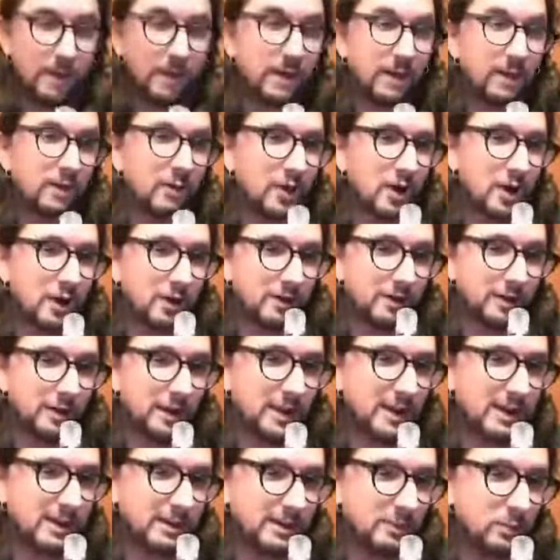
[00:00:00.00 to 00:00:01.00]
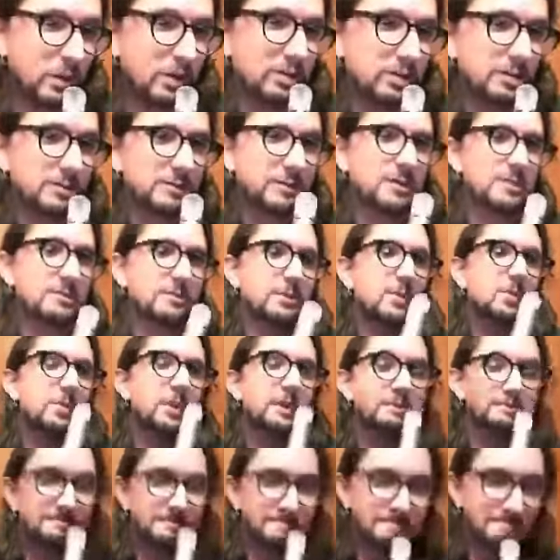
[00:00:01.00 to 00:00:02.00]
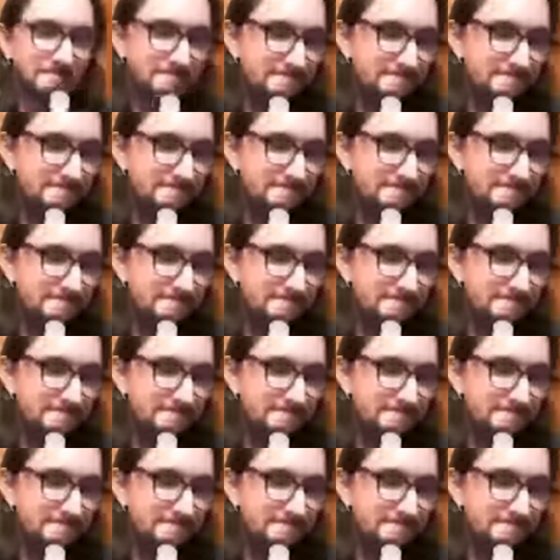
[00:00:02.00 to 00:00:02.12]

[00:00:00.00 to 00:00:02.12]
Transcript: Hello, caller, and welcome to the program.